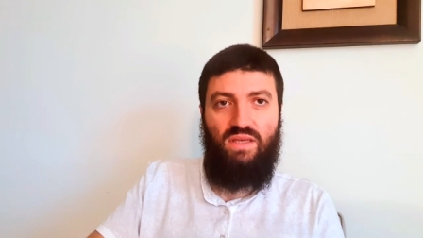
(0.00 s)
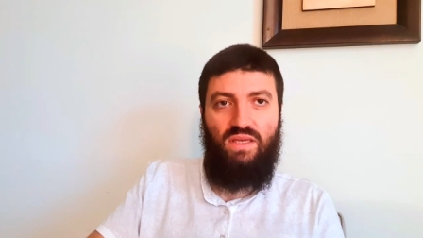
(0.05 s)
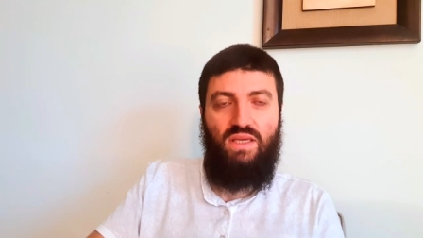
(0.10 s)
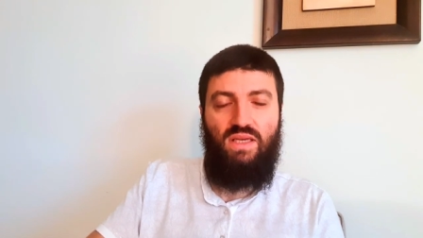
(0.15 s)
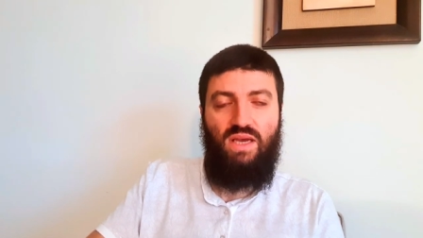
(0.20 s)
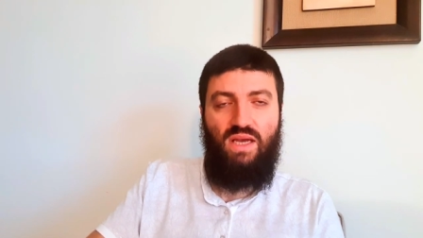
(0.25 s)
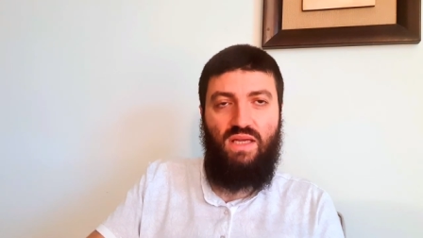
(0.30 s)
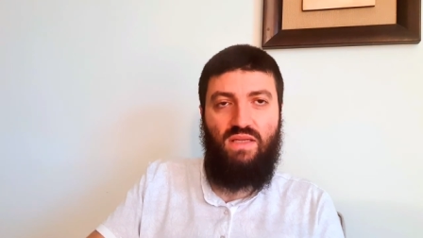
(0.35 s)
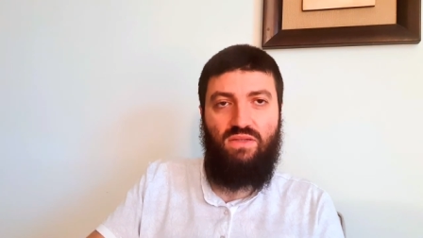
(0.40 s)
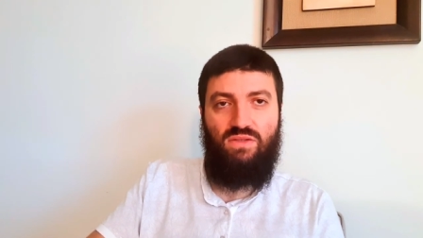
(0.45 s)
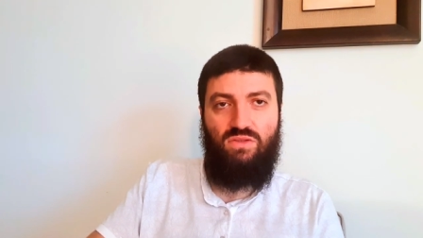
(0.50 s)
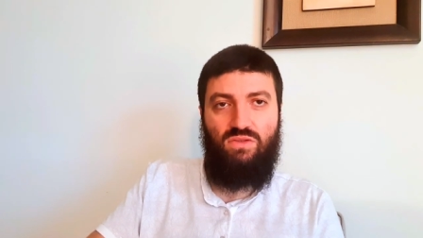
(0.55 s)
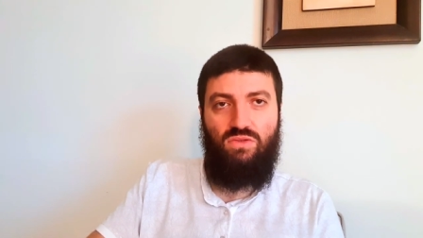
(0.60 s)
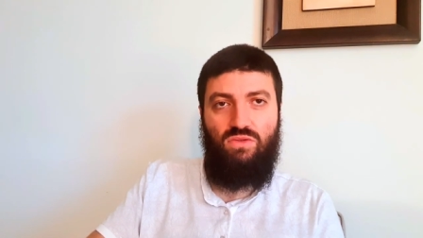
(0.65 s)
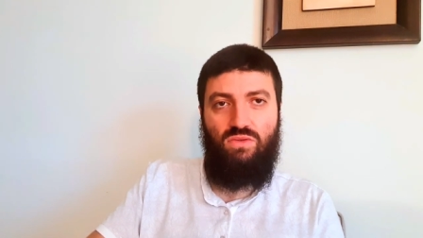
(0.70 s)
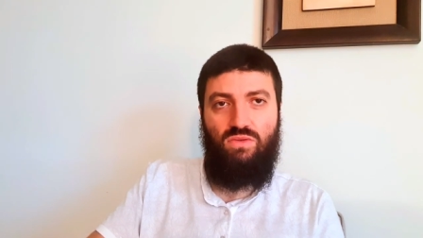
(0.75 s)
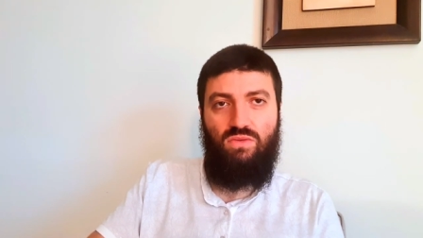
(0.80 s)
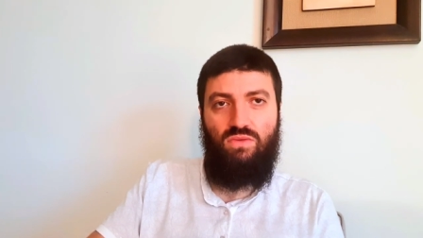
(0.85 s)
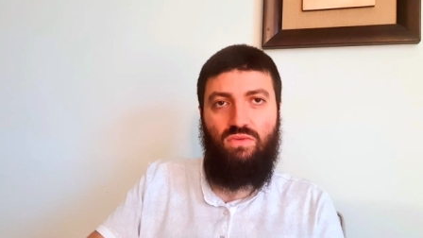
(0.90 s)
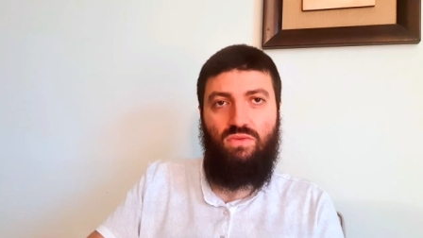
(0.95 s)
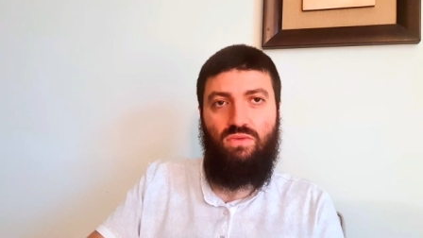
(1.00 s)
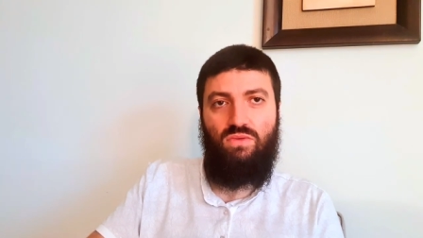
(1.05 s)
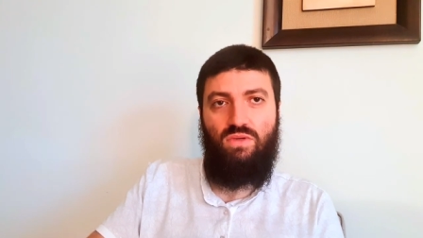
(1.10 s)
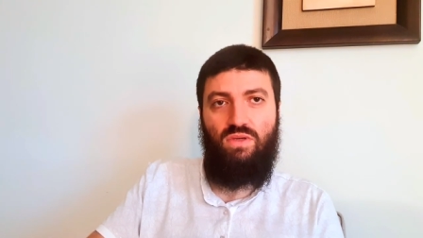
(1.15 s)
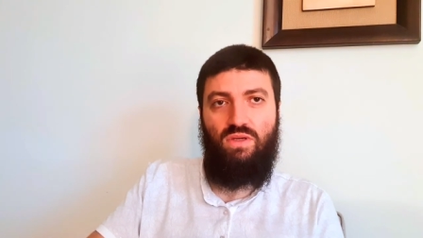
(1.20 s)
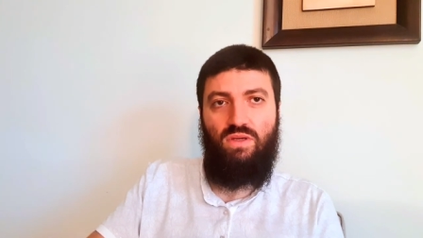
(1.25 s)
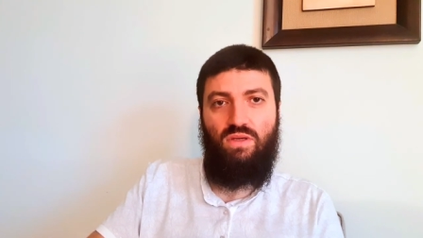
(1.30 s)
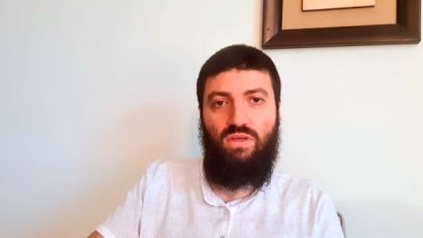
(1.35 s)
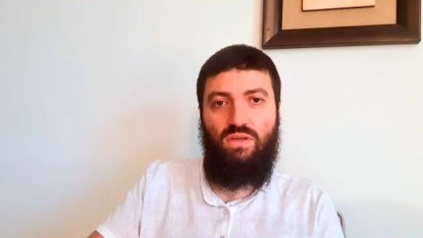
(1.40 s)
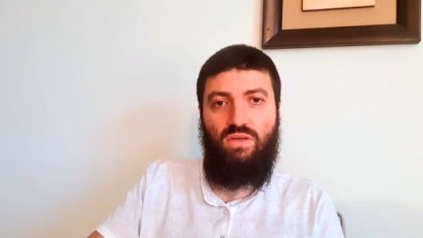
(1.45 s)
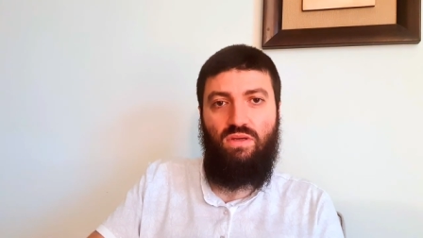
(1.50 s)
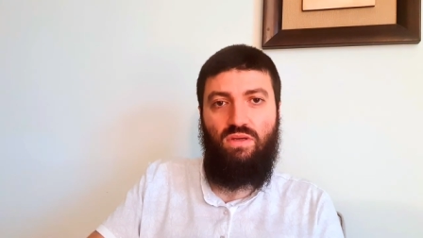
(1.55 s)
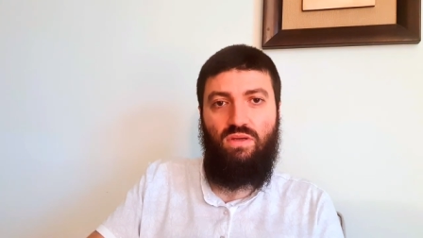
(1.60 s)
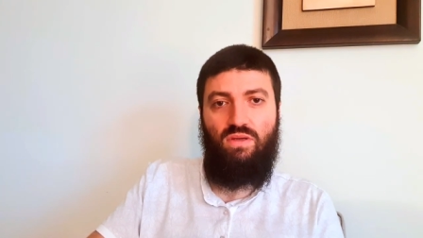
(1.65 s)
he has to uh,